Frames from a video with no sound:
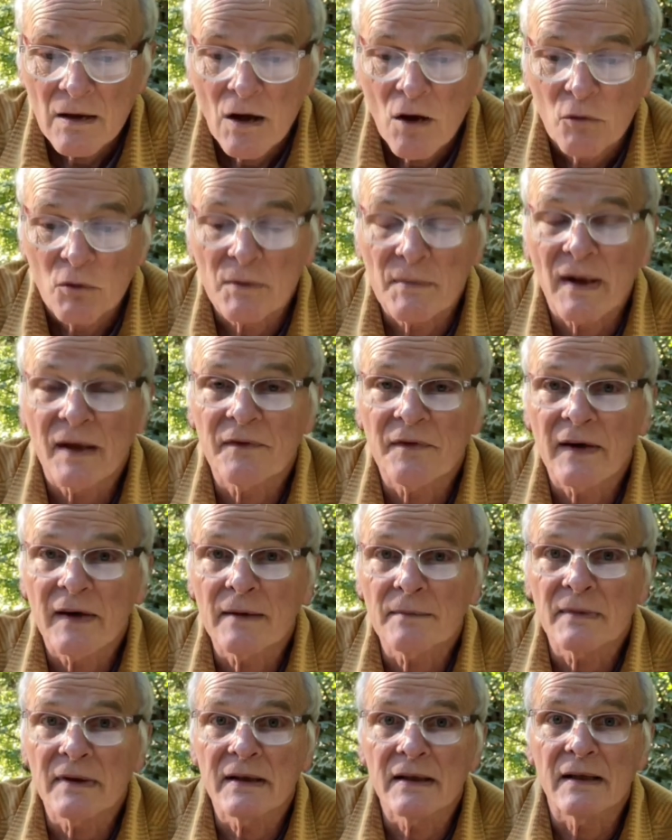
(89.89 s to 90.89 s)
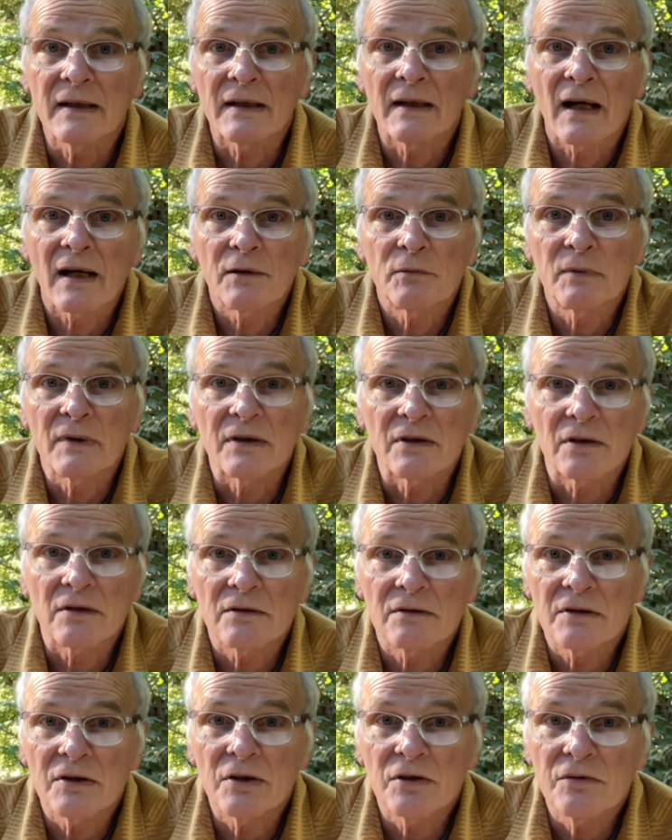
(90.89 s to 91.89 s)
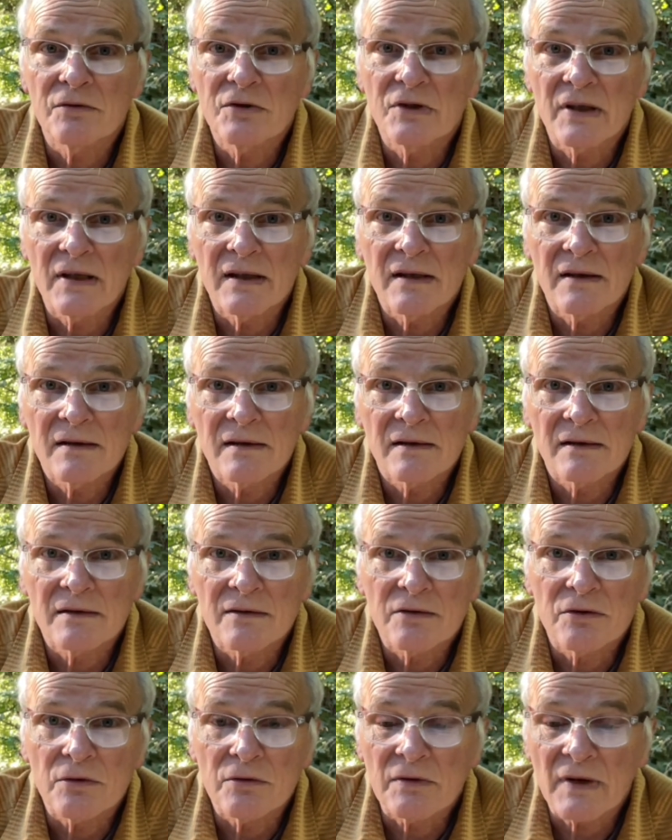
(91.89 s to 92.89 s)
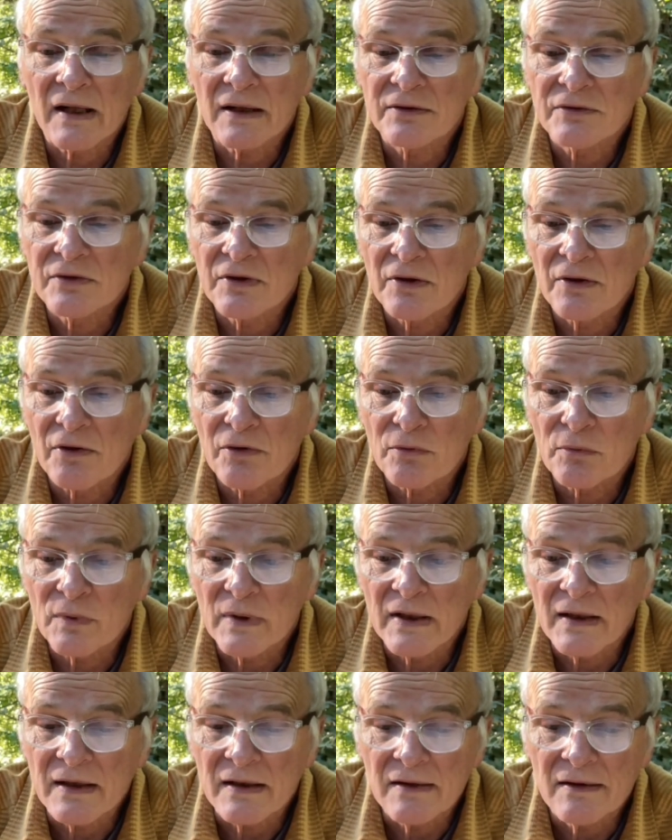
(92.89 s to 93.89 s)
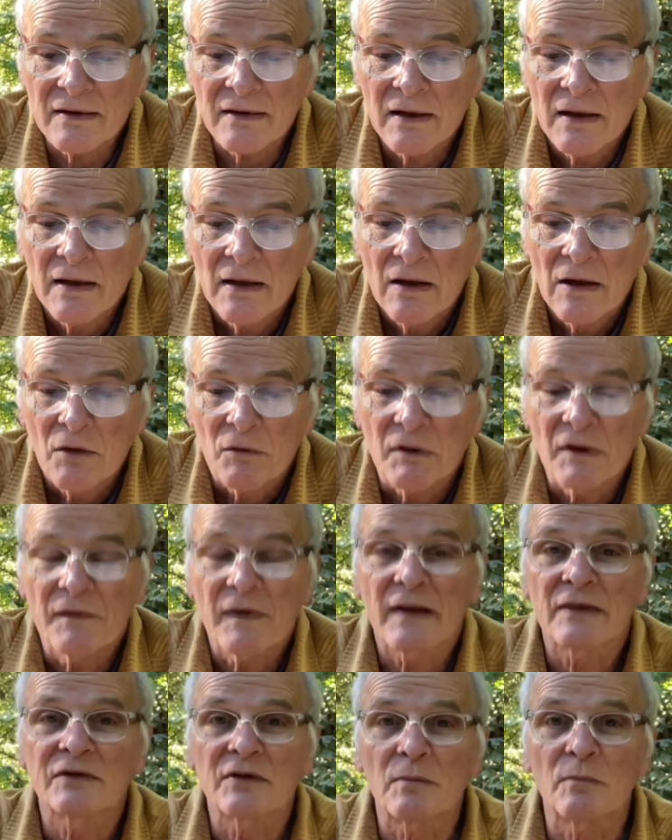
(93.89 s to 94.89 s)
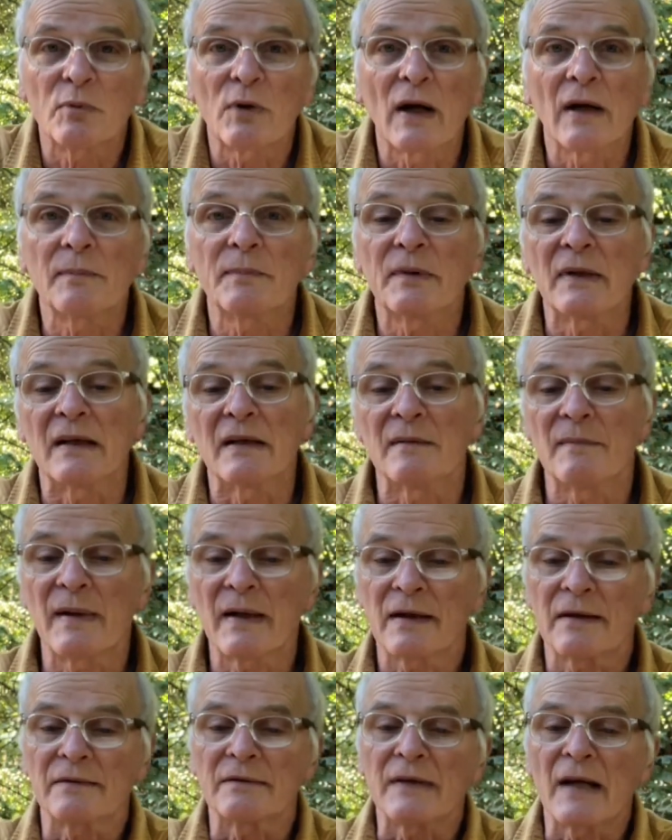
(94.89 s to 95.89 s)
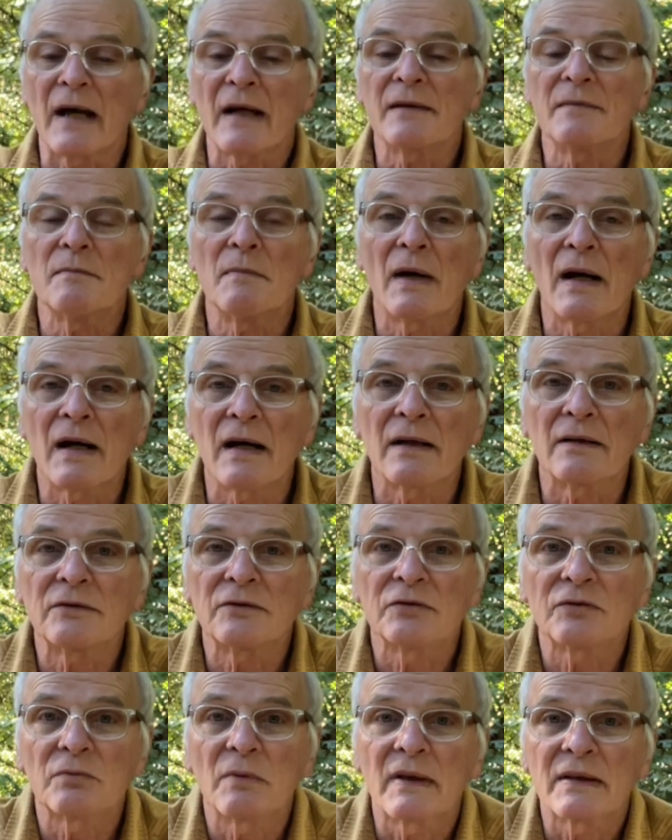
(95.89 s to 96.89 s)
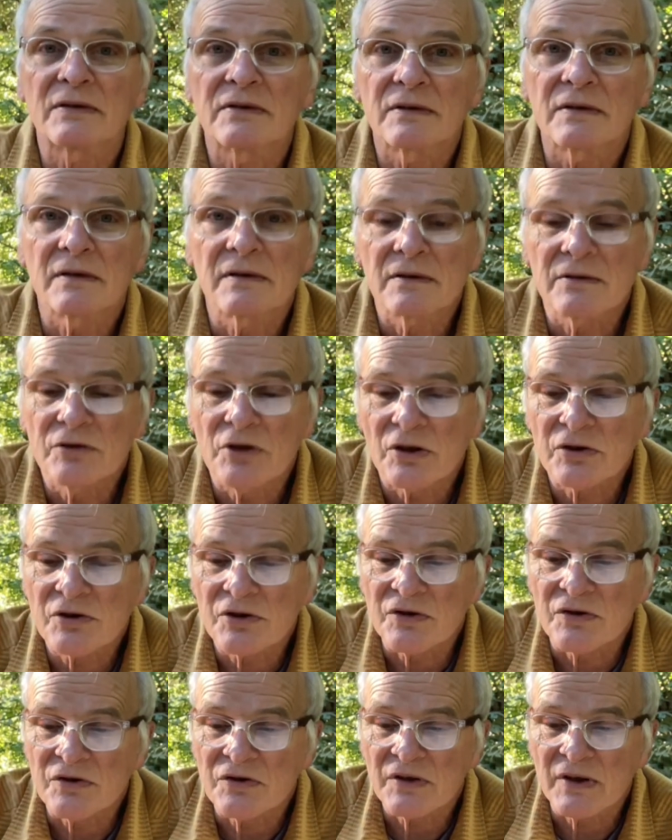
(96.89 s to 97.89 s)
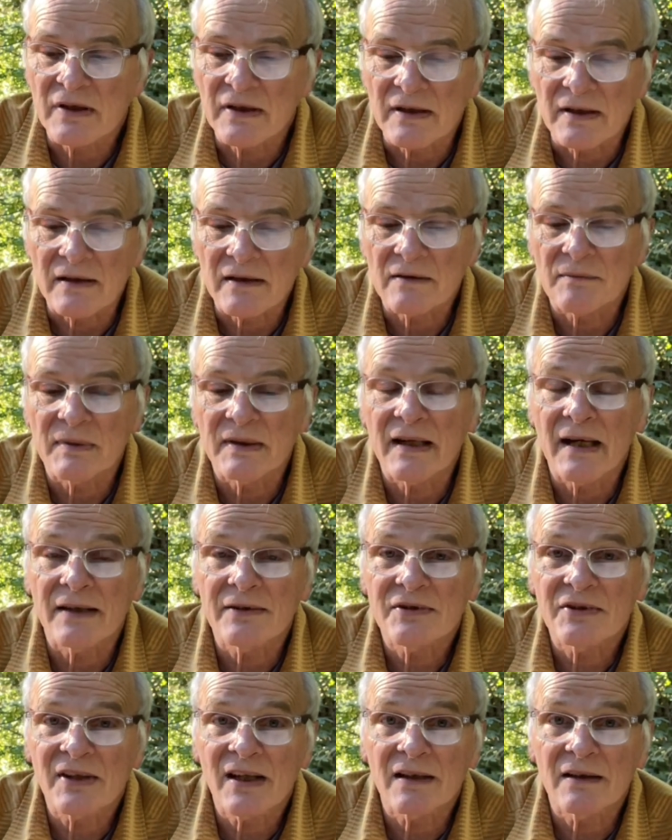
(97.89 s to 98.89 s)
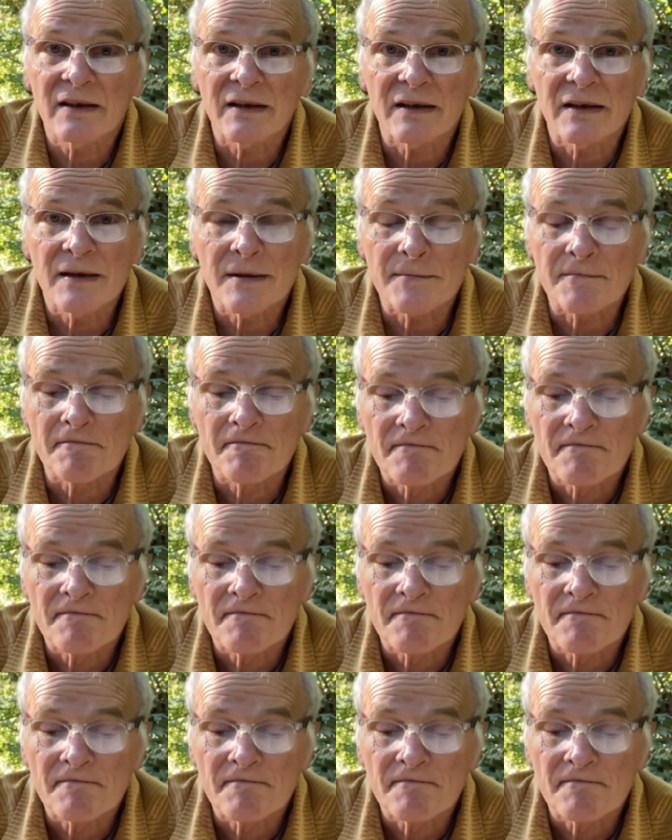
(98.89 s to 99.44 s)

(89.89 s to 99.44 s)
When my family and I returned to Eugene in 2003, we found some property about 9 miles west of Junction City and began settling in.